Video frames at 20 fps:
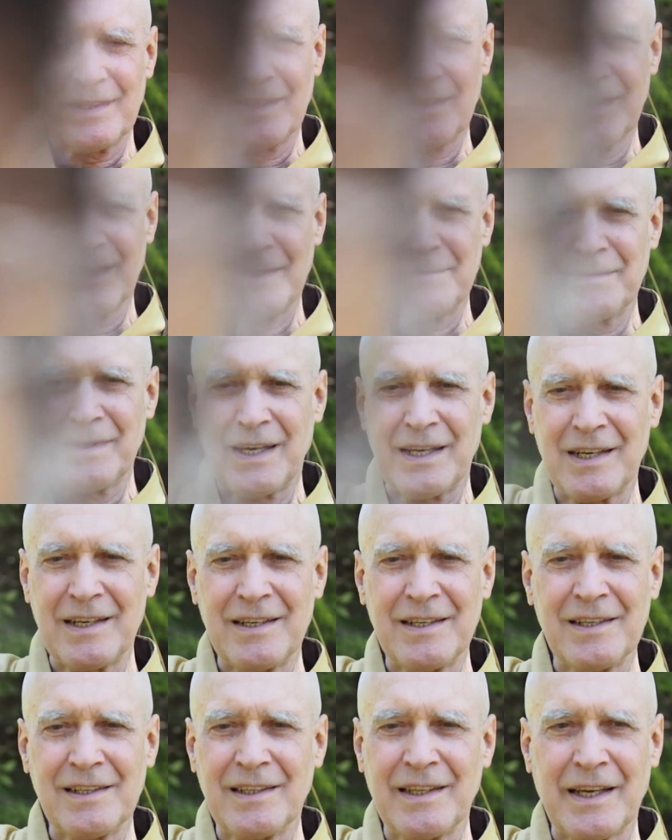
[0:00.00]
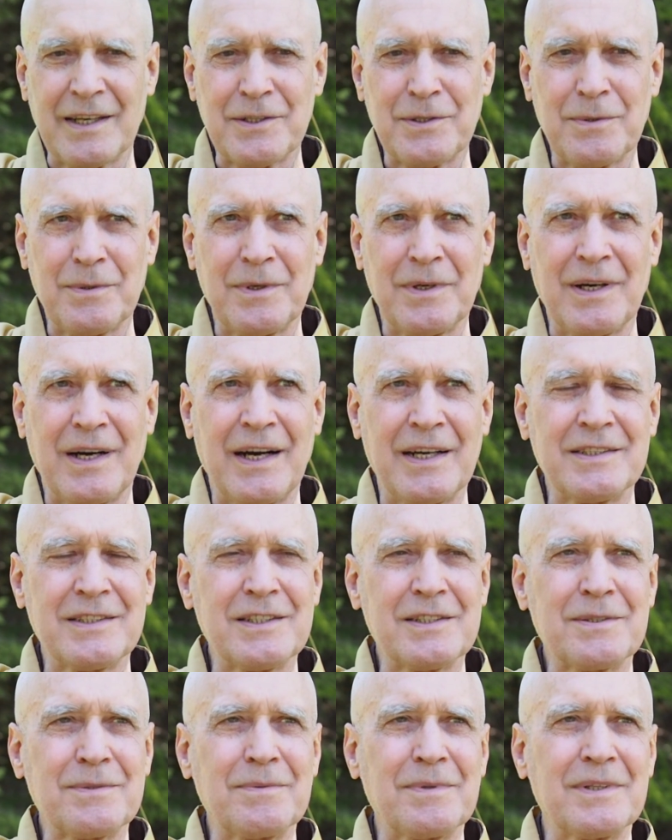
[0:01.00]
I'm not an intellectual. I
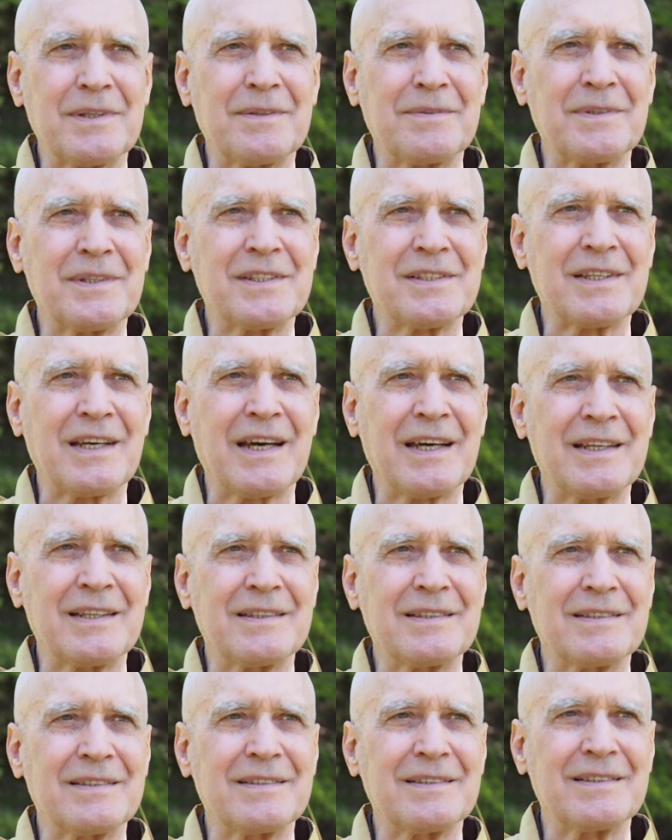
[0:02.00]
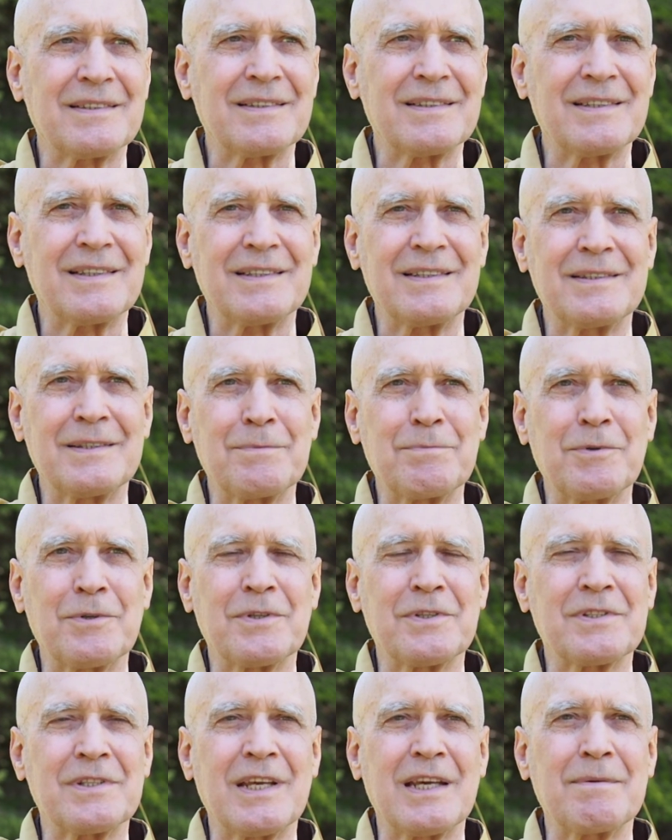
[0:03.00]
just want to recite the
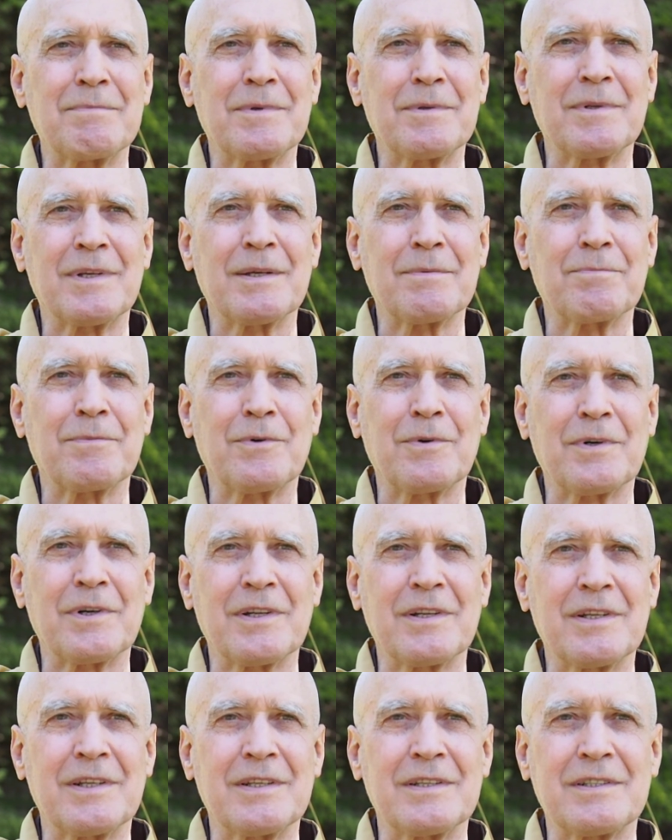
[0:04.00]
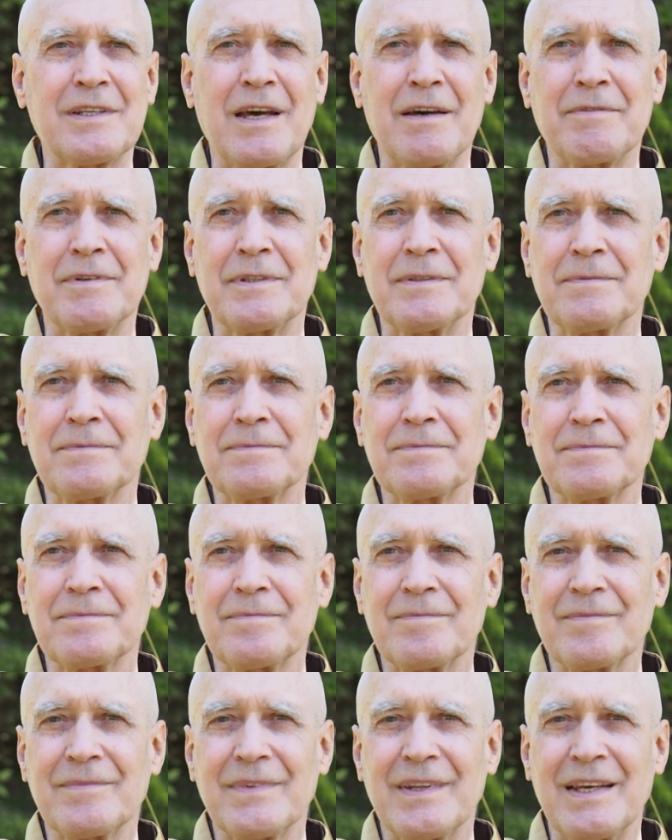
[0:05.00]
Buddha's name and get born in his heaven.
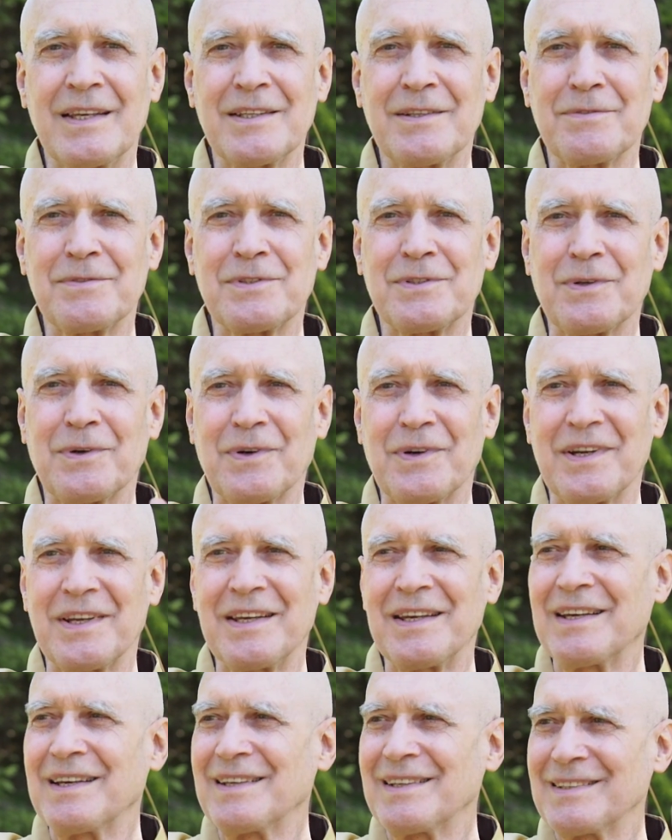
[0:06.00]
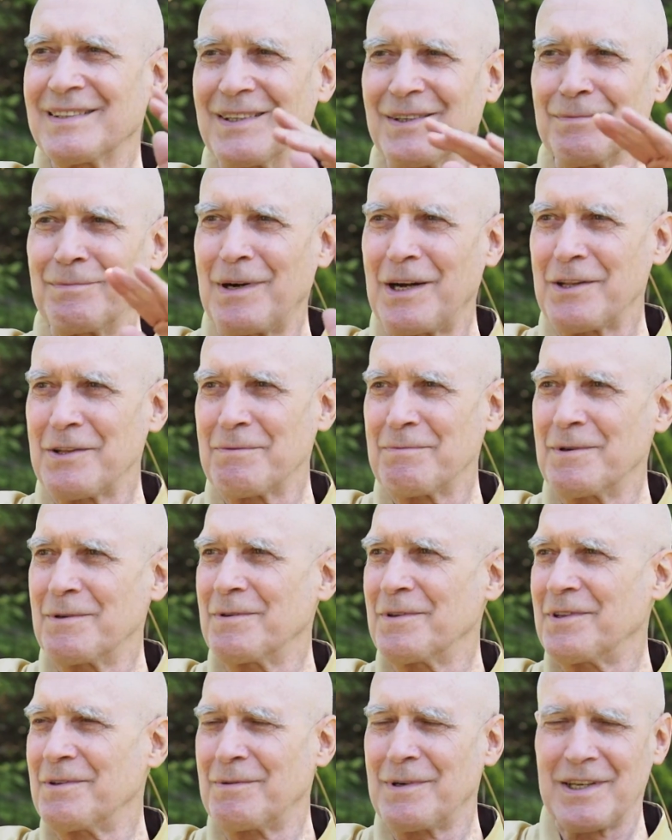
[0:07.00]
End of story. Don't bother me
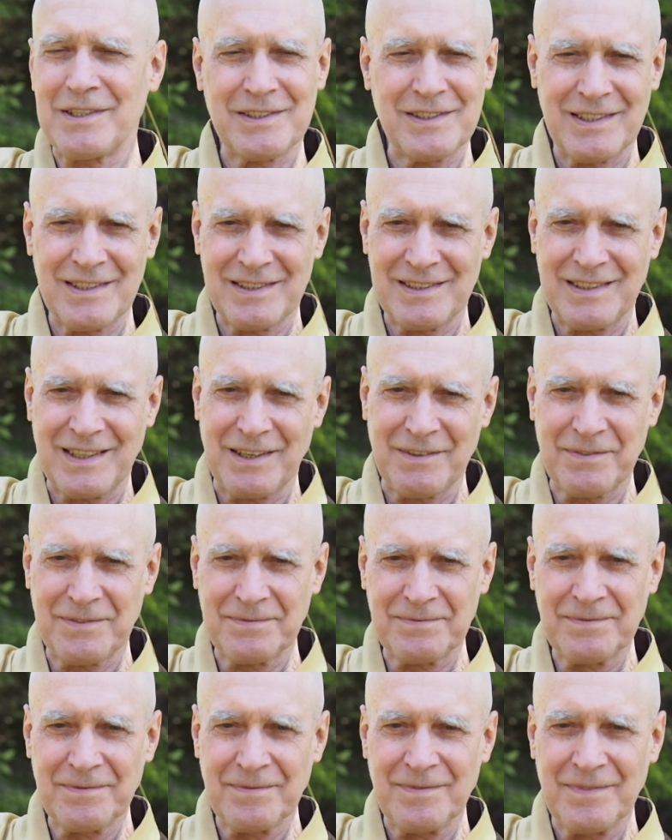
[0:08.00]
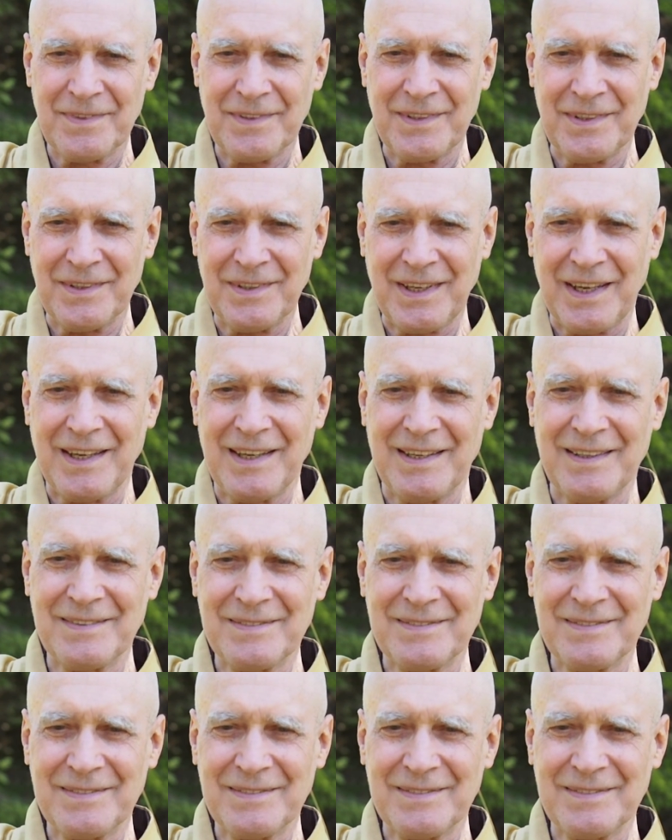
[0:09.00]
with the rest of the stuff. So, okay.